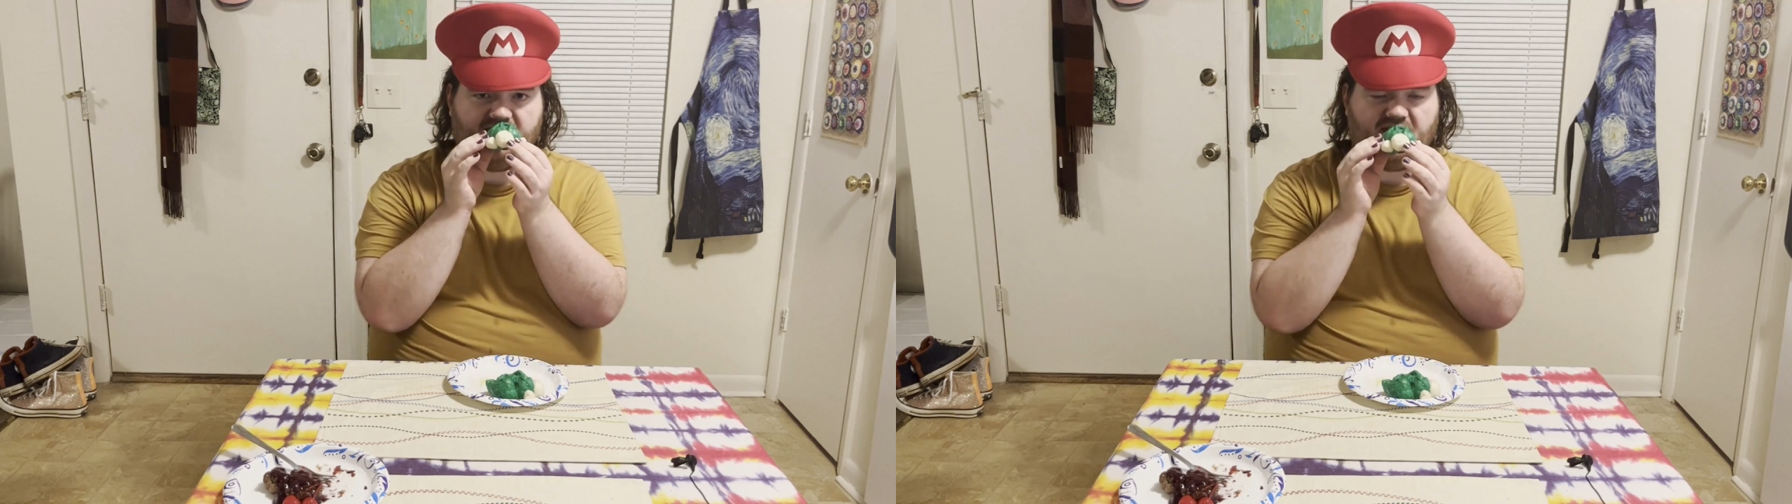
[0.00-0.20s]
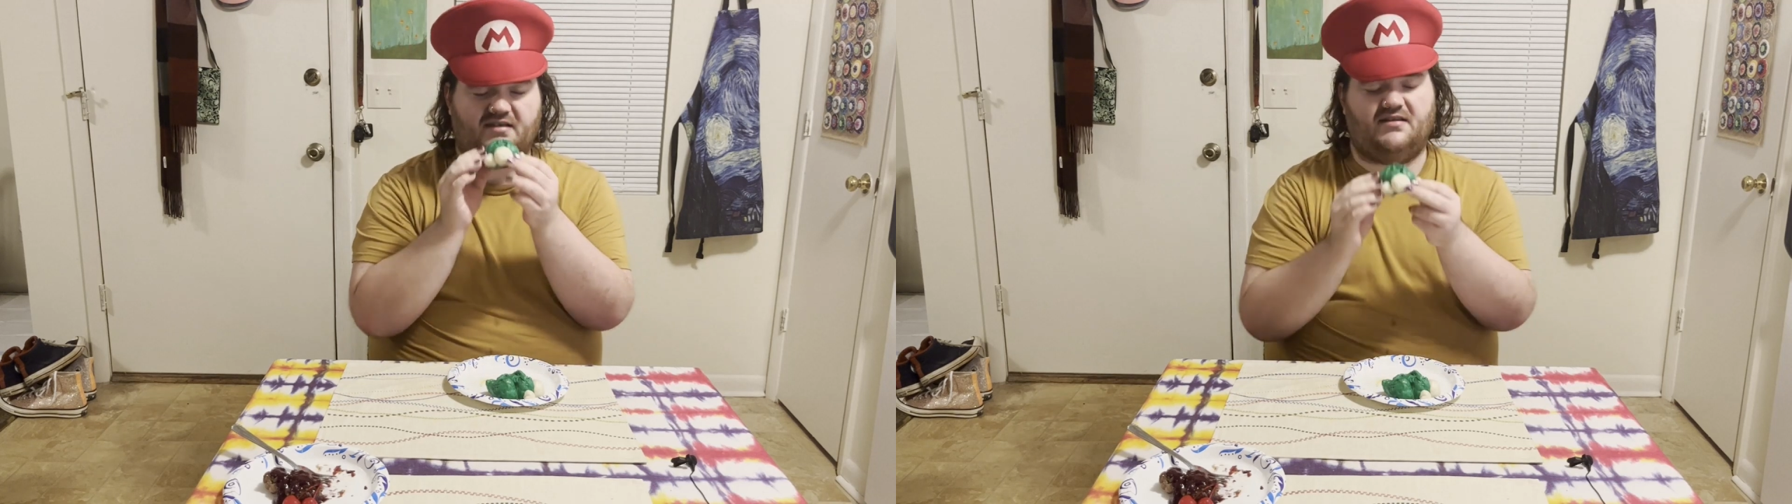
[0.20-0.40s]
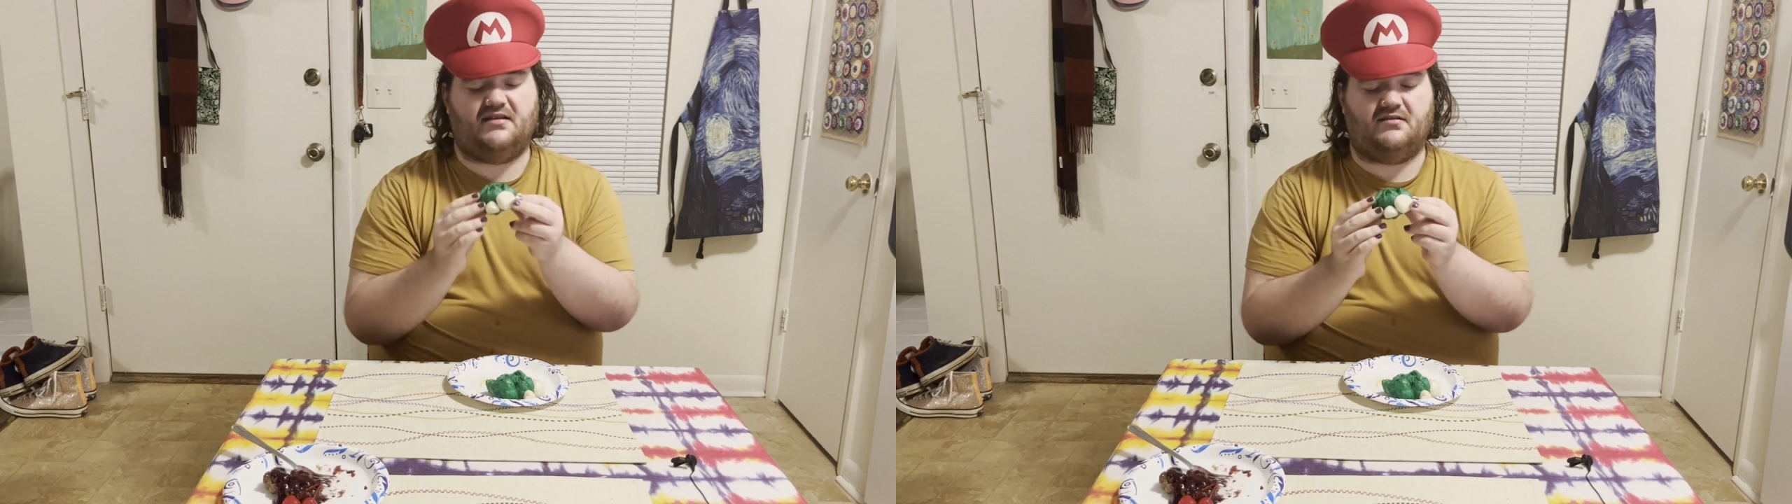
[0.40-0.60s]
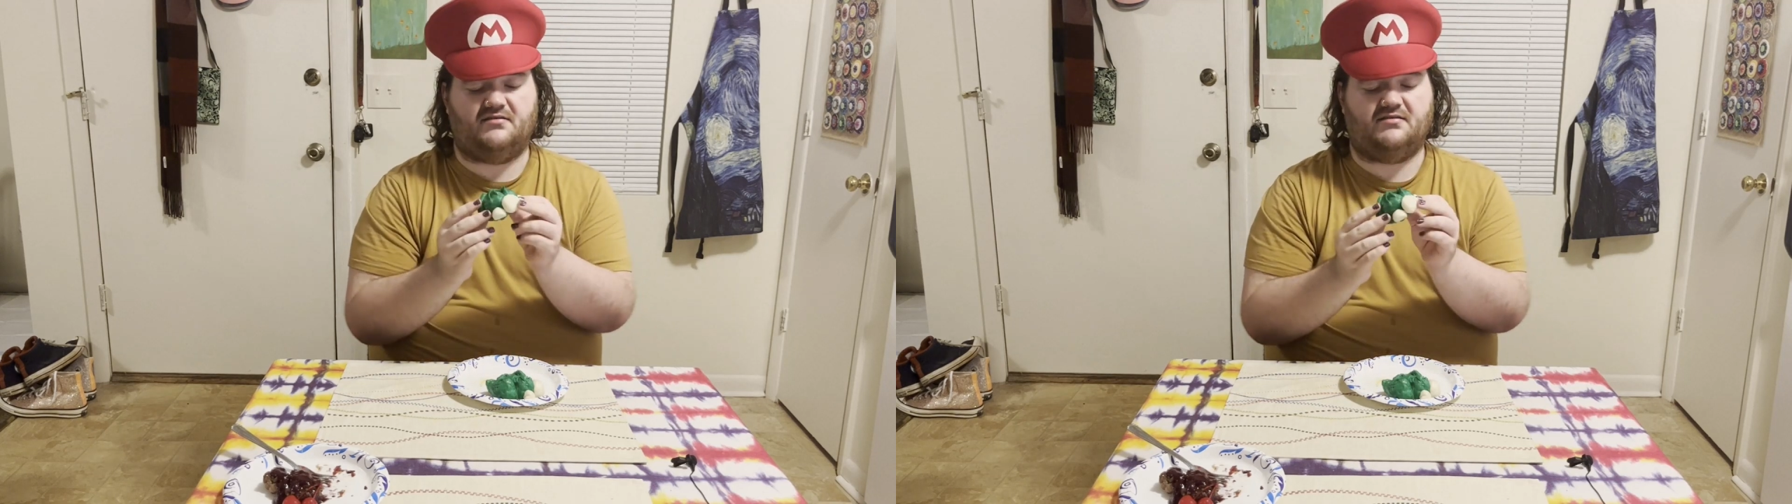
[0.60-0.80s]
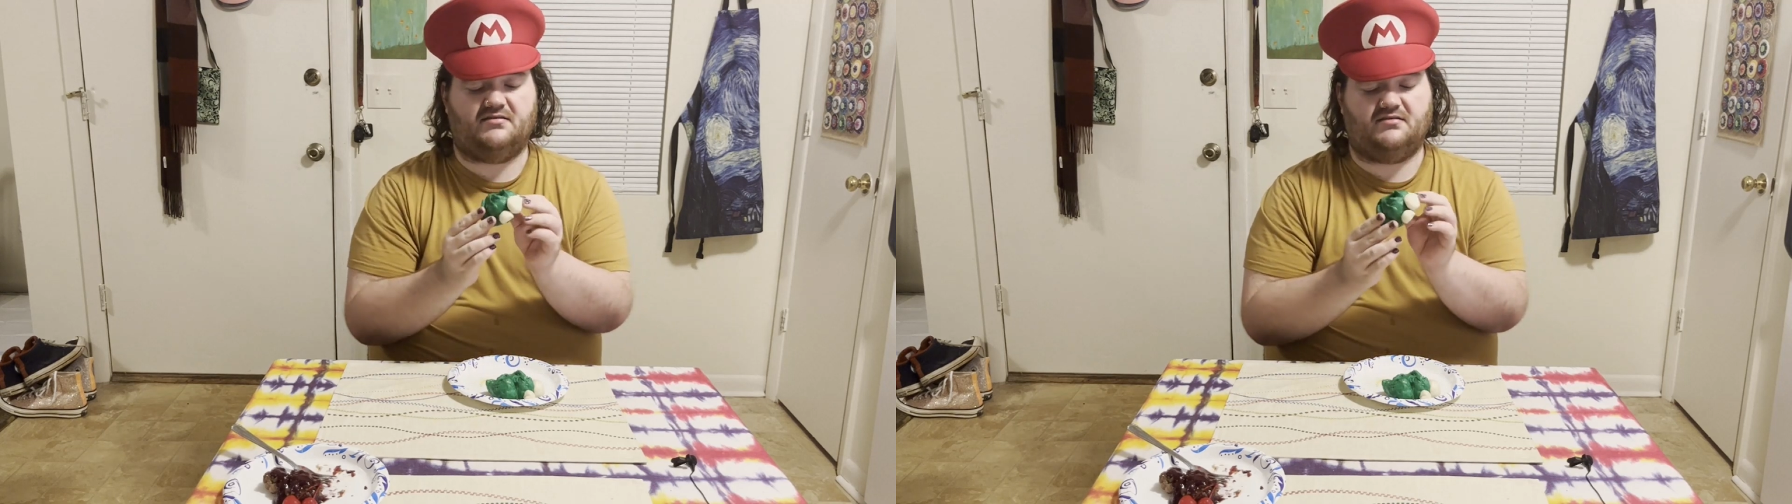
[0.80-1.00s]
side, that
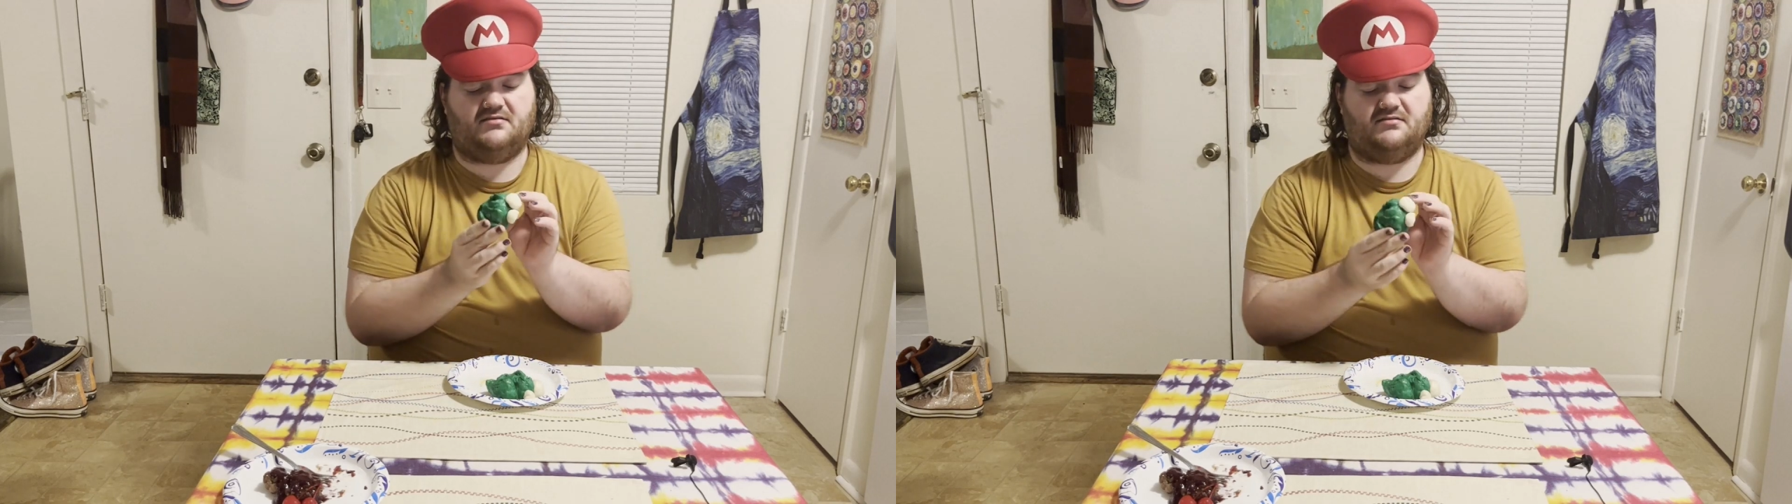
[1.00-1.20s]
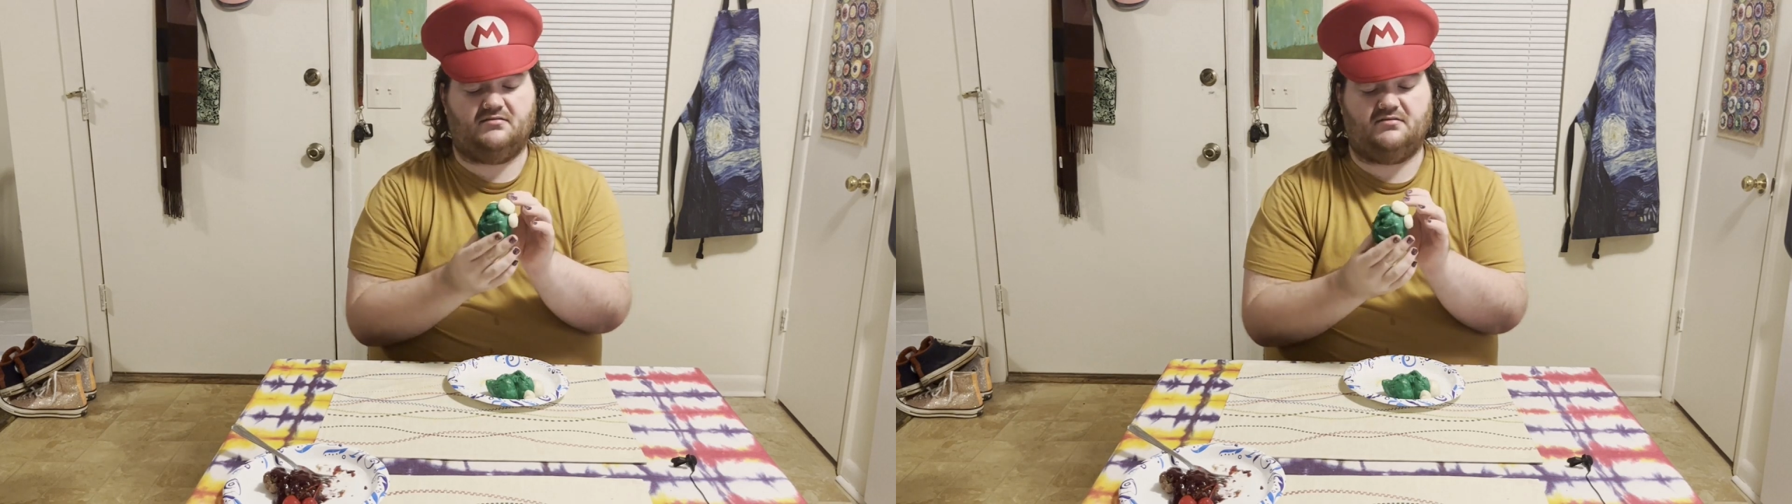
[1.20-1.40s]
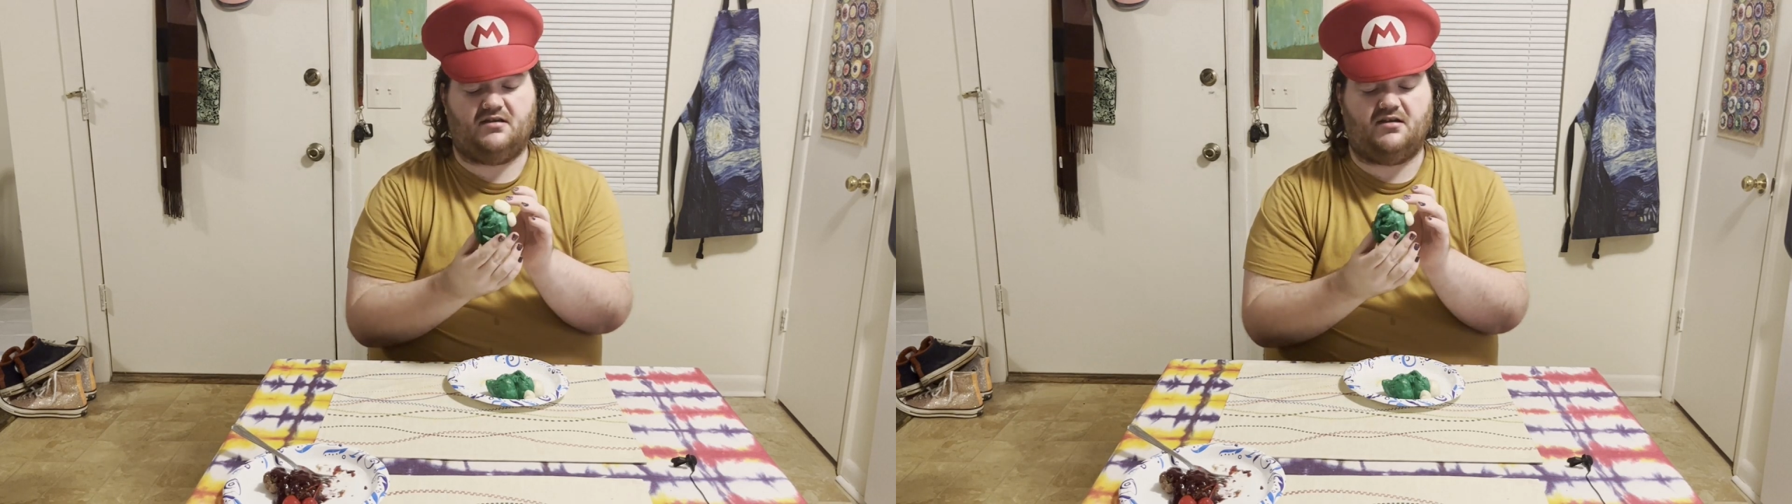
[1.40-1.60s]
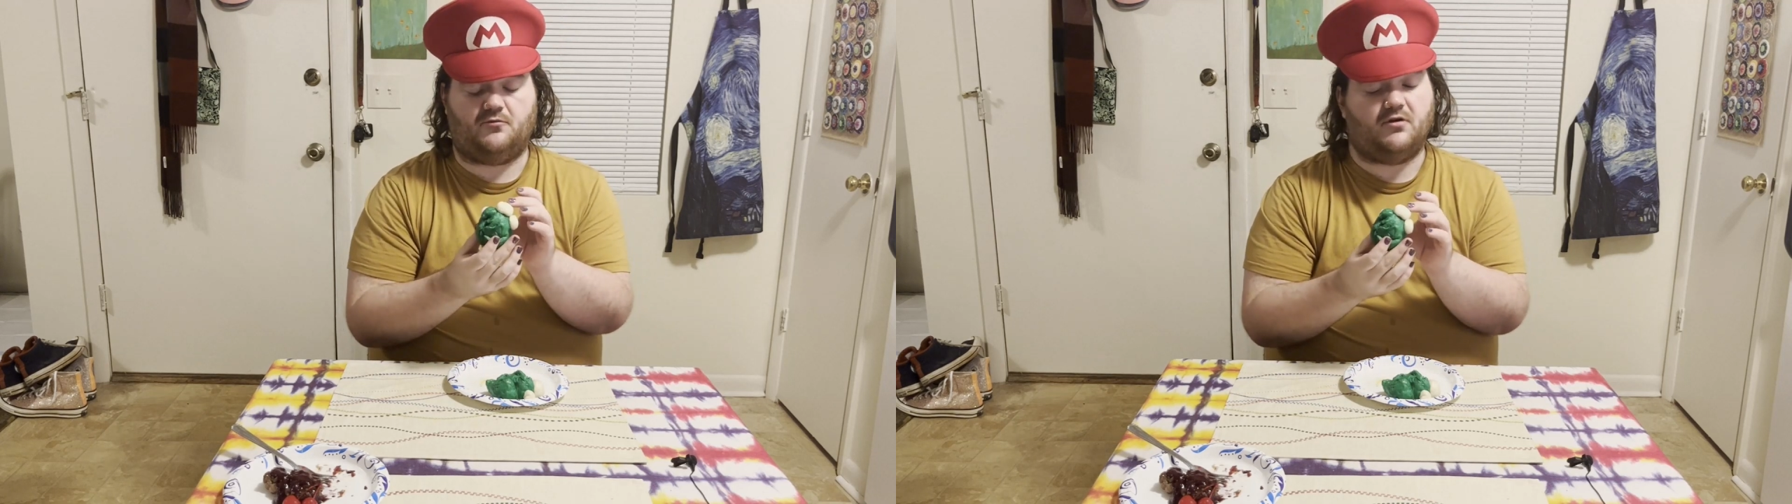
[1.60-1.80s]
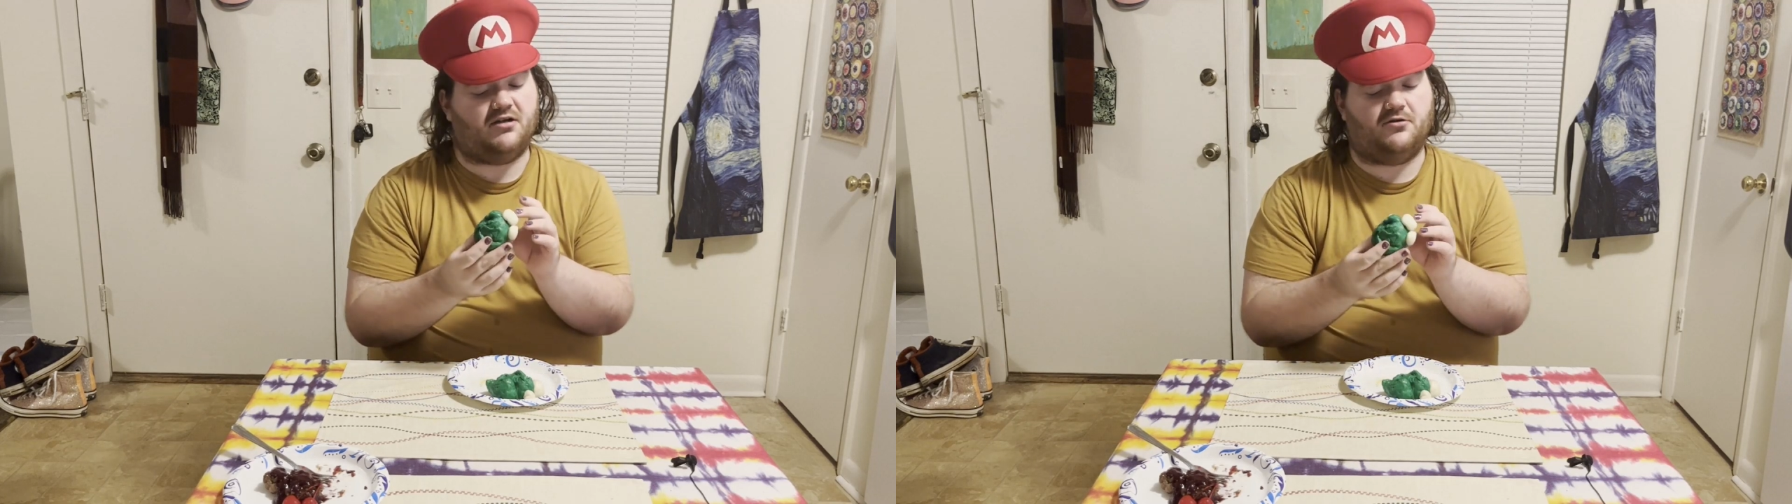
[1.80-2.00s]
looks kind of
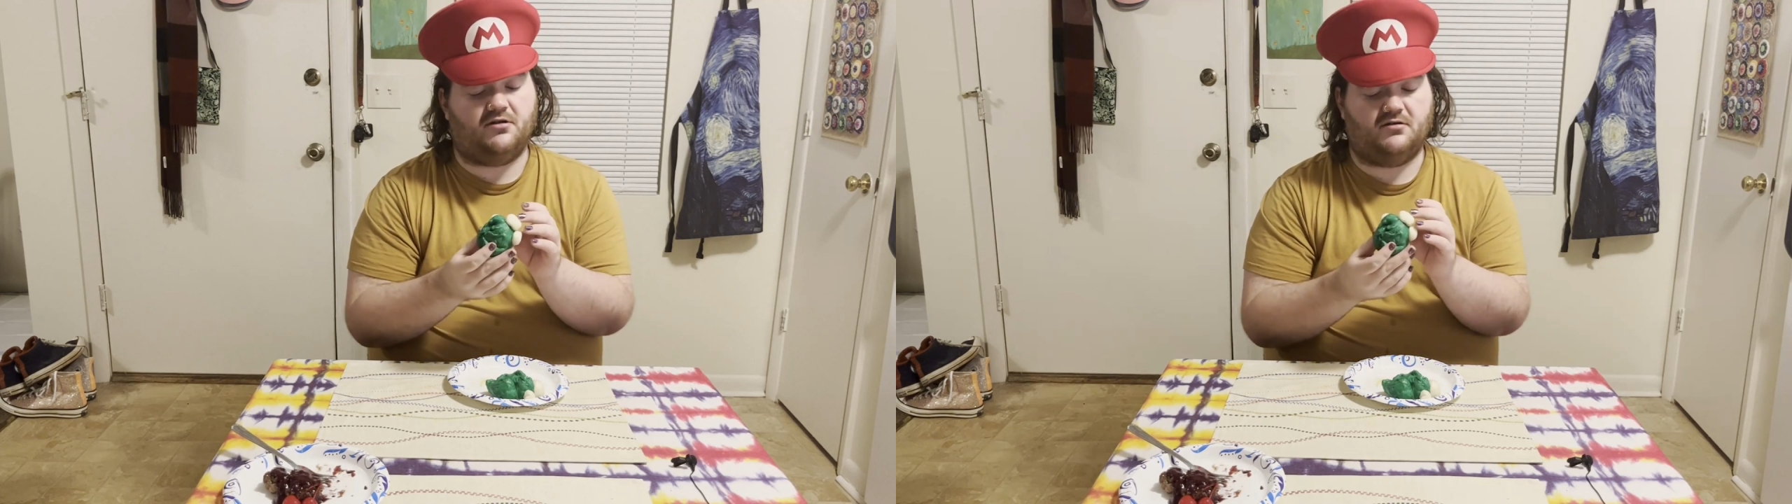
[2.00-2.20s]
weird.